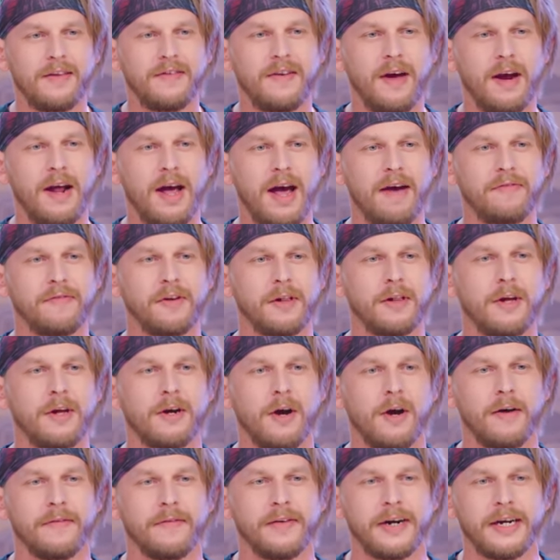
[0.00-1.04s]
He's gonna have to
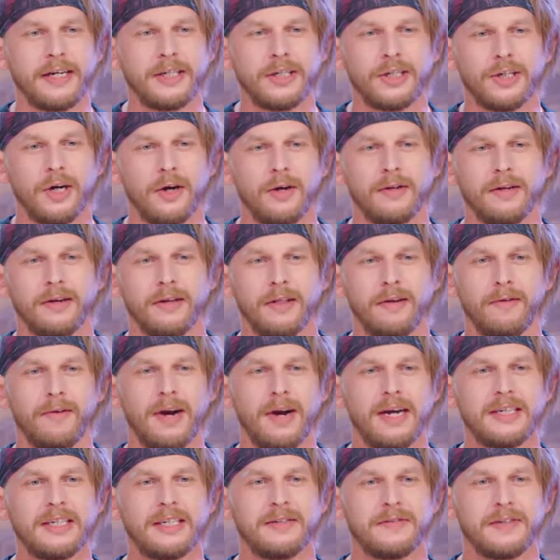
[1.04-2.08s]
look over his shoulder the
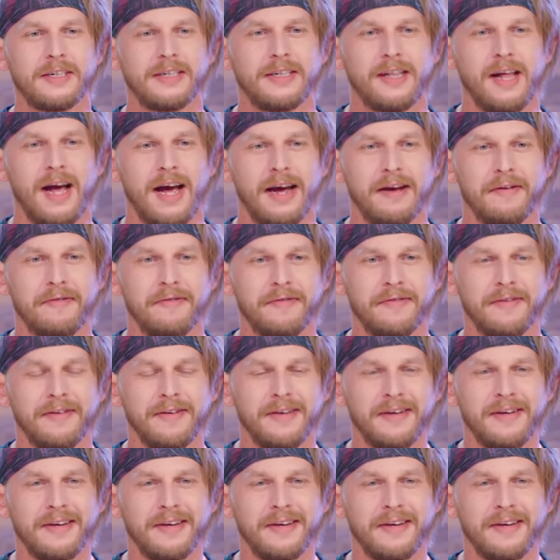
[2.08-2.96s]
rest of his life.